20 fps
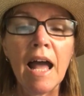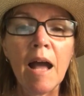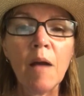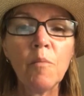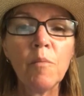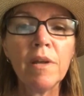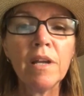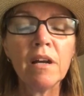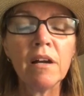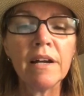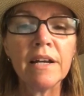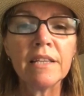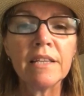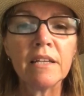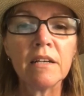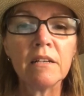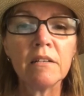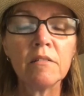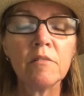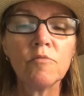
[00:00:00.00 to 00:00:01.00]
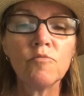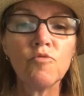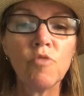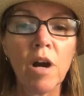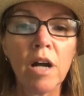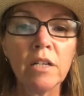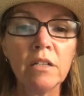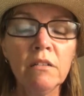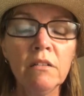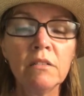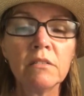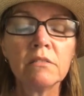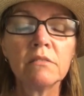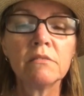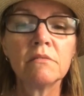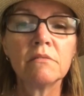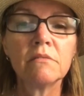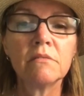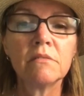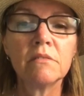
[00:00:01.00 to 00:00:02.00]
and we either run,
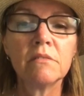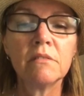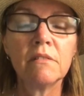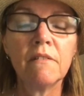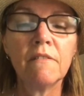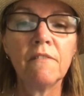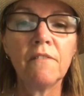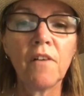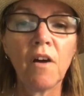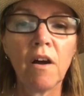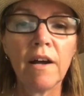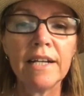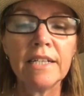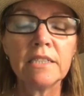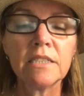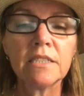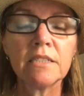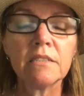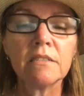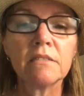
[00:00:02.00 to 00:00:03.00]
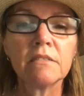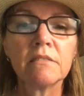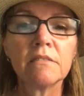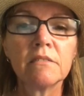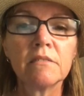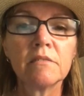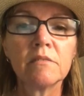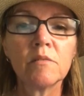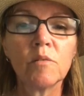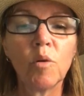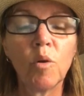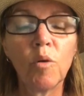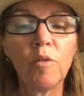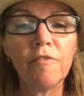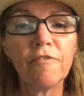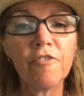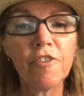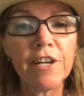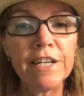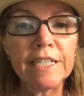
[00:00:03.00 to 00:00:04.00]
fight, or
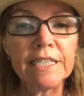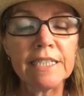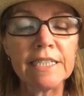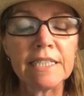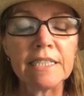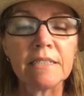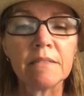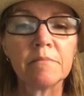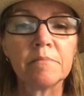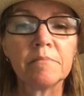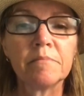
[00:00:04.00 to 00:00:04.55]
freeze.